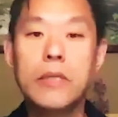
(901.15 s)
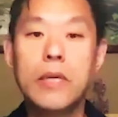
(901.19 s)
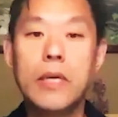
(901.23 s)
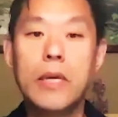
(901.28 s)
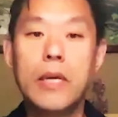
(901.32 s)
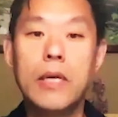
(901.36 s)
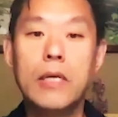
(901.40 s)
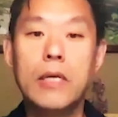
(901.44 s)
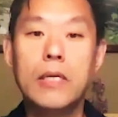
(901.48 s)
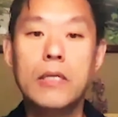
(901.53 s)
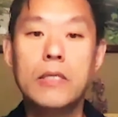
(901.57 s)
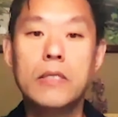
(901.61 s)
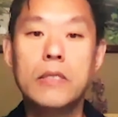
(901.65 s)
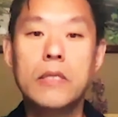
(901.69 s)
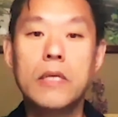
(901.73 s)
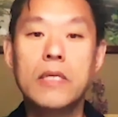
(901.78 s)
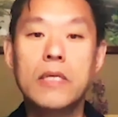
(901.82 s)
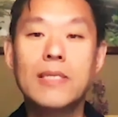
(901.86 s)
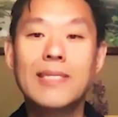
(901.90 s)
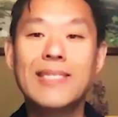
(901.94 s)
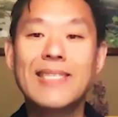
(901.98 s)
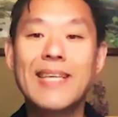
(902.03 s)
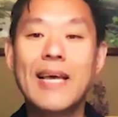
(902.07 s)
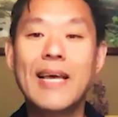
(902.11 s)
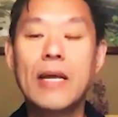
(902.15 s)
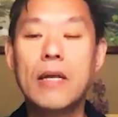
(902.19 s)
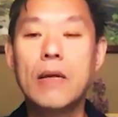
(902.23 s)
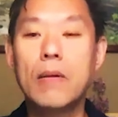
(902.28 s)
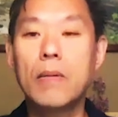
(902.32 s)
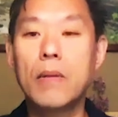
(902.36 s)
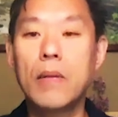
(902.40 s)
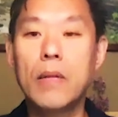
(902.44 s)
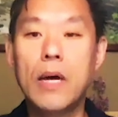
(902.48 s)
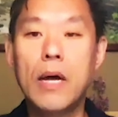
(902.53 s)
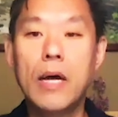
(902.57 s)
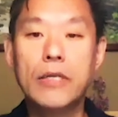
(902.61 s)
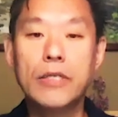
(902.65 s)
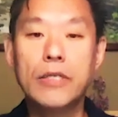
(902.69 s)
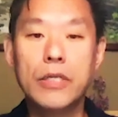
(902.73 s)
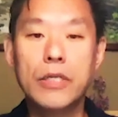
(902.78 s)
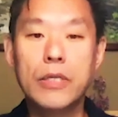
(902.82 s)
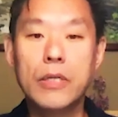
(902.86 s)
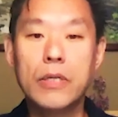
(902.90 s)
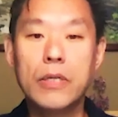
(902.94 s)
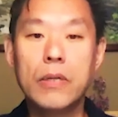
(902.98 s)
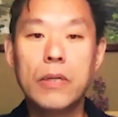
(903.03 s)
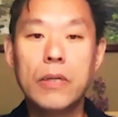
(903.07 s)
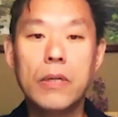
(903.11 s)
is the
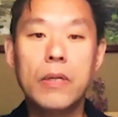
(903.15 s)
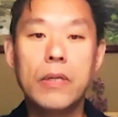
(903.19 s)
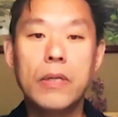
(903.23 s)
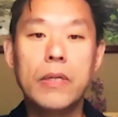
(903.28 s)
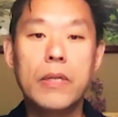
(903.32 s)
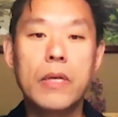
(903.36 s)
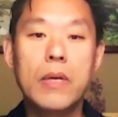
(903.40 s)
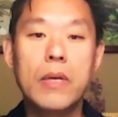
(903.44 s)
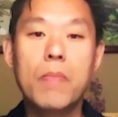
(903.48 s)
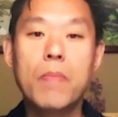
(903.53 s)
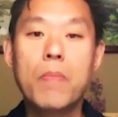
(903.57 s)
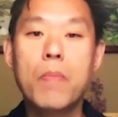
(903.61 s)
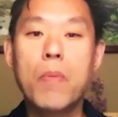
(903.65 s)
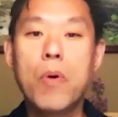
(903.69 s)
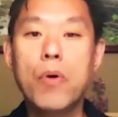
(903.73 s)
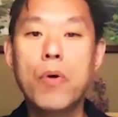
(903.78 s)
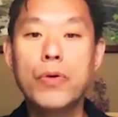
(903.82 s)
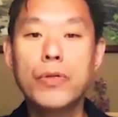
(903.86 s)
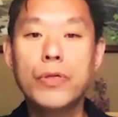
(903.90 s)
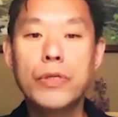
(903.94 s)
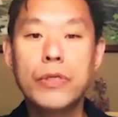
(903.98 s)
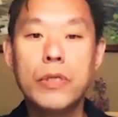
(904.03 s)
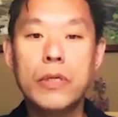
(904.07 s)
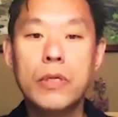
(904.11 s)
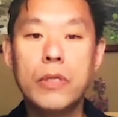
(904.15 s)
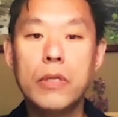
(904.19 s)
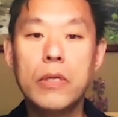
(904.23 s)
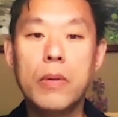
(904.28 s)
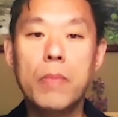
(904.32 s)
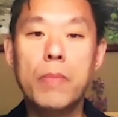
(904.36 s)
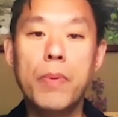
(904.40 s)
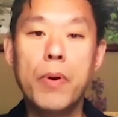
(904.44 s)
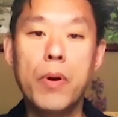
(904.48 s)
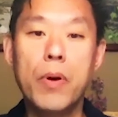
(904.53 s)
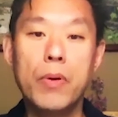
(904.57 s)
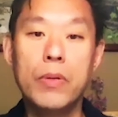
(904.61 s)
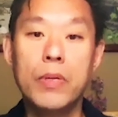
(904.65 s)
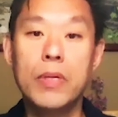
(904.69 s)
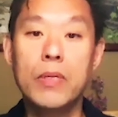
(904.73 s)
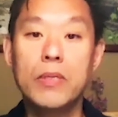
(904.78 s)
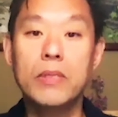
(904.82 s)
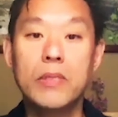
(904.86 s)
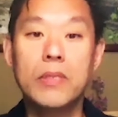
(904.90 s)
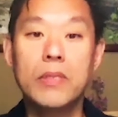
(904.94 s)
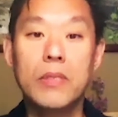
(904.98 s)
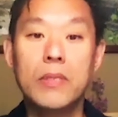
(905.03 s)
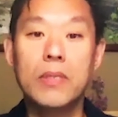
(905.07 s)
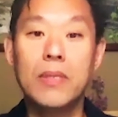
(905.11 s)
psychological, the emotional component
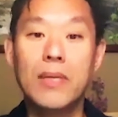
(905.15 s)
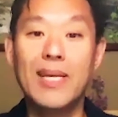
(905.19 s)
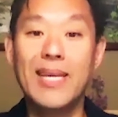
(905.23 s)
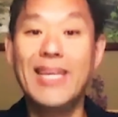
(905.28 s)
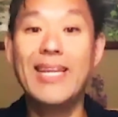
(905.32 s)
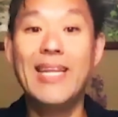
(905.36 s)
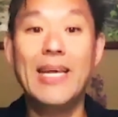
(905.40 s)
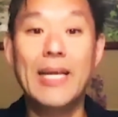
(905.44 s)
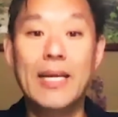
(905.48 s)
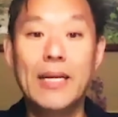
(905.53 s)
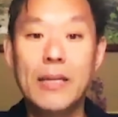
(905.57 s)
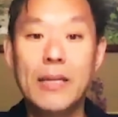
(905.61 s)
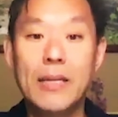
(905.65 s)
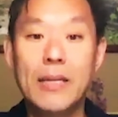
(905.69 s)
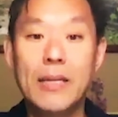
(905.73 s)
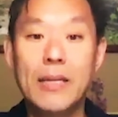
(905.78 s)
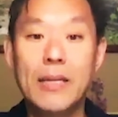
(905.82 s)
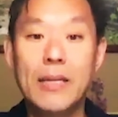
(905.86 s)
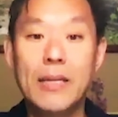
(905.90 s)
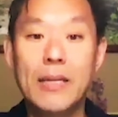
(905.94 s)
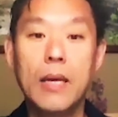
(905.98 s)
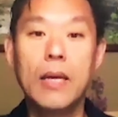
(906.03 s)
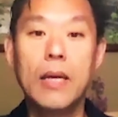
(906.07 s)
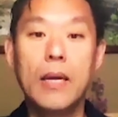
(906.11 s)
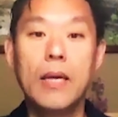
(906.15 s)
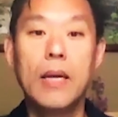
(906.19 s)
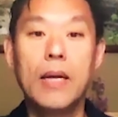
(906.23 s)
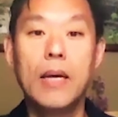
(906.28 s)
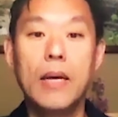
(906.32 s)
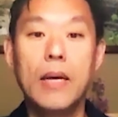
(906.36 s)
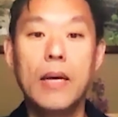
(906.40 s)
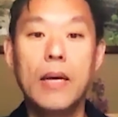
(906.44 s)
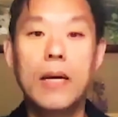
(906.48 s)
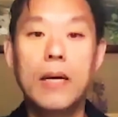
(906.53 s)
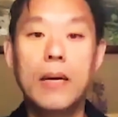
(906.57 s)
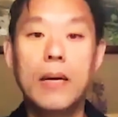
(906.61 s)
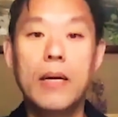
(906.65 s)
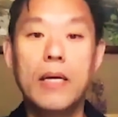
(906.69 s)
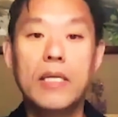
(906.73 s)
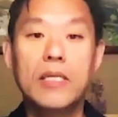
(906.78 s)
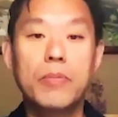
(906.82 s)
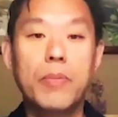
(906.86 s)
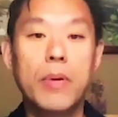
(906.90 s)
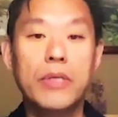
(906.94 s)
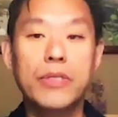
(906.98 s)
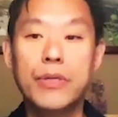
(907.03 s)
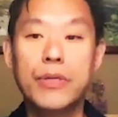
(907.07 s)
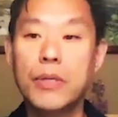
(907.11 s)
to eating,
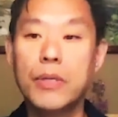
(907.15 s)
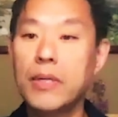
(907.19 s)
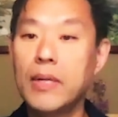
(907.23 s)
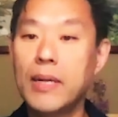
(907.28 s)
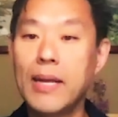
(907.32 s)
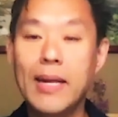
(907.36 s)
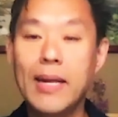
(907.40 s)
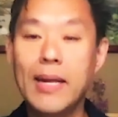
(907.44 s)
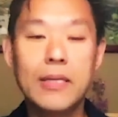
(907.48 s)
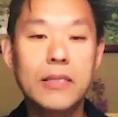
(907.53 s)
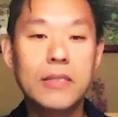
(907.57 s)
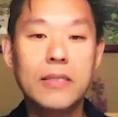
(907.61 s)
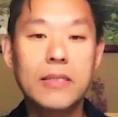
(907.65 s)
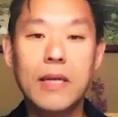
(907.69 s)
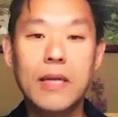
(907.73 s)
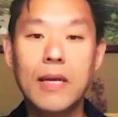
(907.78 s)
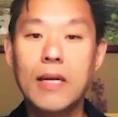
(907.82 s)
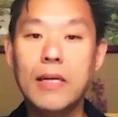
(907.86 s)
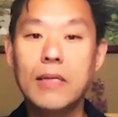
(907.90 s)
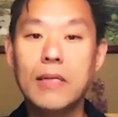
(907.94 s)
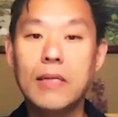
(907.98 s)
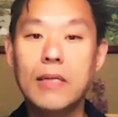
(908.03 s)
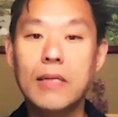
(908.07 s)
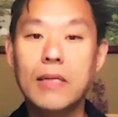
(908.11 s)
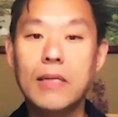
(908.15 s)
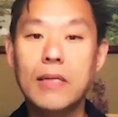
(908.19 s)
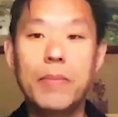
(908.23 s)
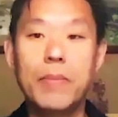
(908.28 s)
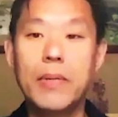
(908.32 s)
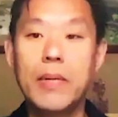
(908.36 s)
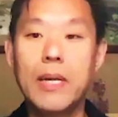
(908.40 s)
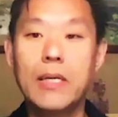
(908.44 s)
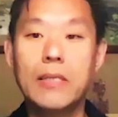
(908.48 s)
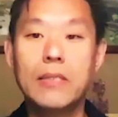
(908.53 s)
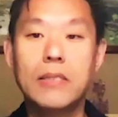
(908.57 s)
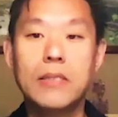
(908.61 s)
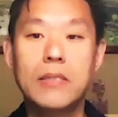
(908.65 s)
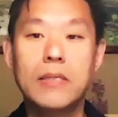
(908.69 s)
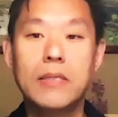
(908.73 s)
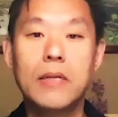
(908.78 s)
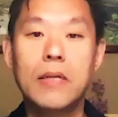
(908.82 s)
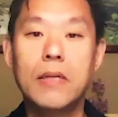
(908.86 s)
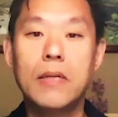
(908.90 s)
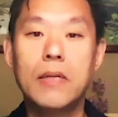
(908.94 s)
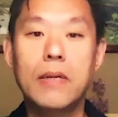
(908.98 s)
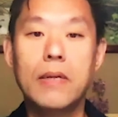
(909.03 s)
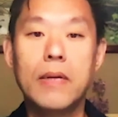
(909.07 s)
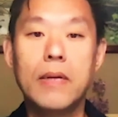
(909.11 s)
especially in the United States. I mean,
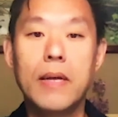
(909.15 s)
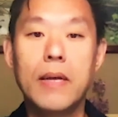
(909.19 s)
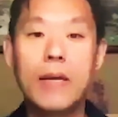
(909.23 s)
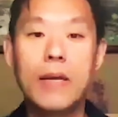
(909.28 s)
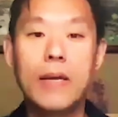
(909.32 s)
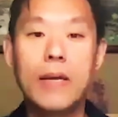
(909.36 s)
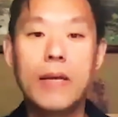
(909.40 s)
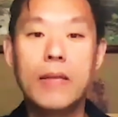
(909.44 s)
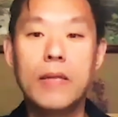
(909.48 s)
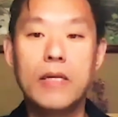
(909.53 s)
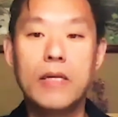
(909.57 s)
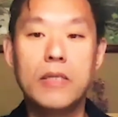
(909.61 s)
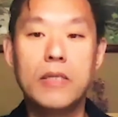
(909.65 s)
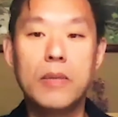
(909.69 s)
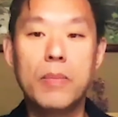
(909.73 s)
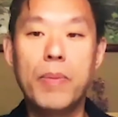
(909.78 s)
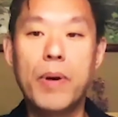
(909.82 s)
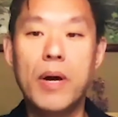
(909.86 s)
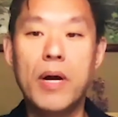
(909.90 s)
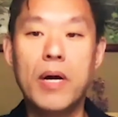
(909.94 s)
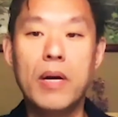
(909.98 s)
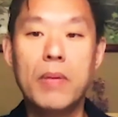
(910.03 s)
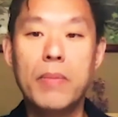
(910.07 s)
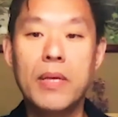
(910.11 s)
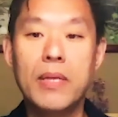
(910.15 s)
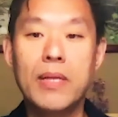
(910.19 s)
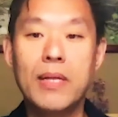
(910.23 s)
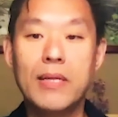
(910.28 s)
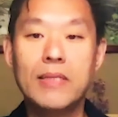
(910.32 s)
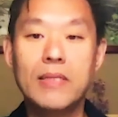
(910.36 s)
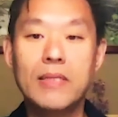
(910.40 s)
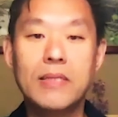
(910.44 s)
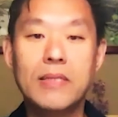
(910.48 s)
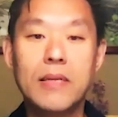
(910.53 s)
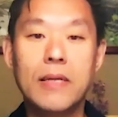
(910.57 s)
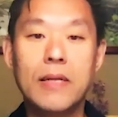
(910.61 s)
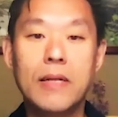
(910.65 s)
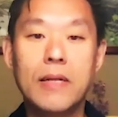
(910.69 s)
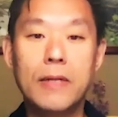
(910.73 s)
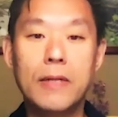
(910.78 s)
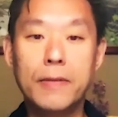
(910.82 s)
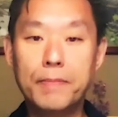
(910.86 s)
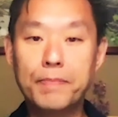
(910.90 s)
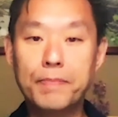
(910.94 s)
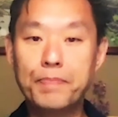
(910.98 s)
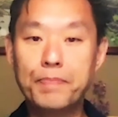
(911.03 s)
there's a part of me that's still,